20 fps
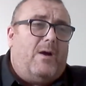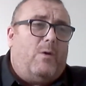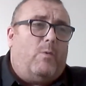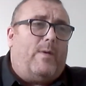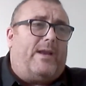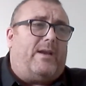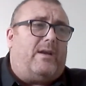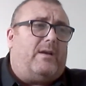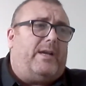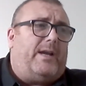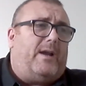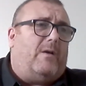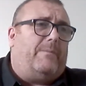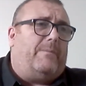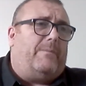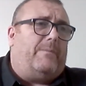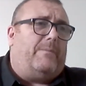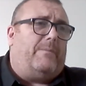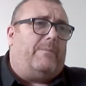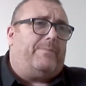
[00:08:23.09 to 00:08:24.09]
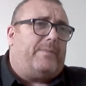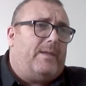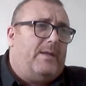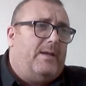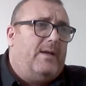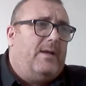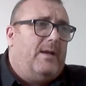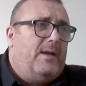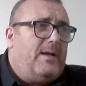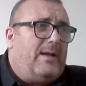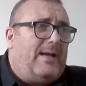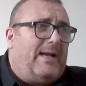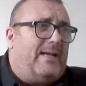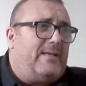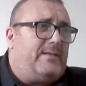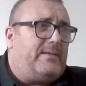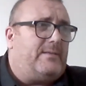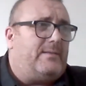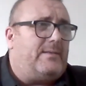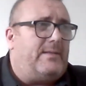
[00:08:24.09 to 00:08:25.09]
whether,
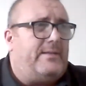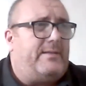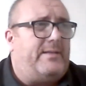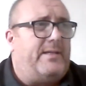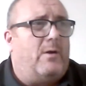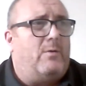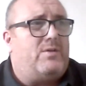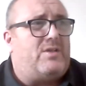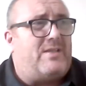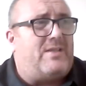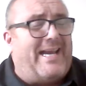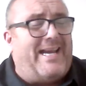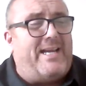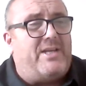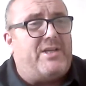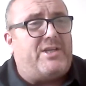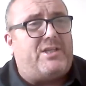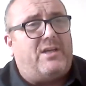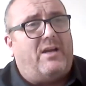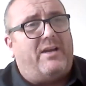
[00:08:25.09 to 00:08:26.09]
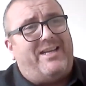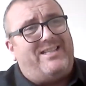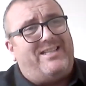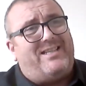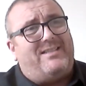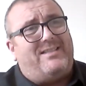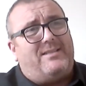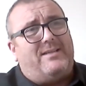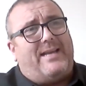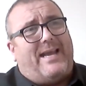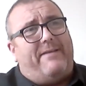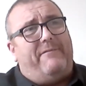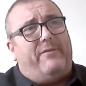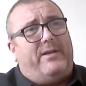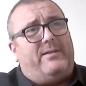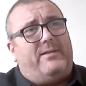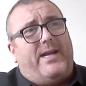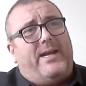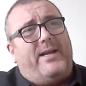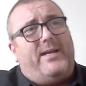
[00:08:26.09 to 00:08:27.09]
the old saying, sizes and
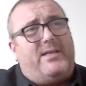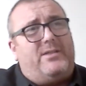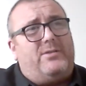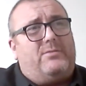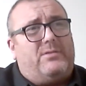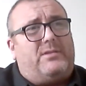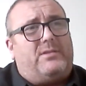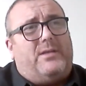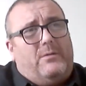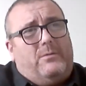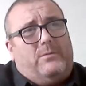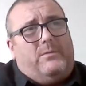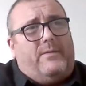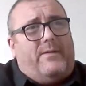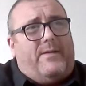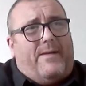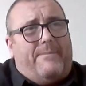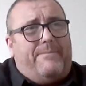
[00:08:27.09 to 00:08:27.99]
everything is also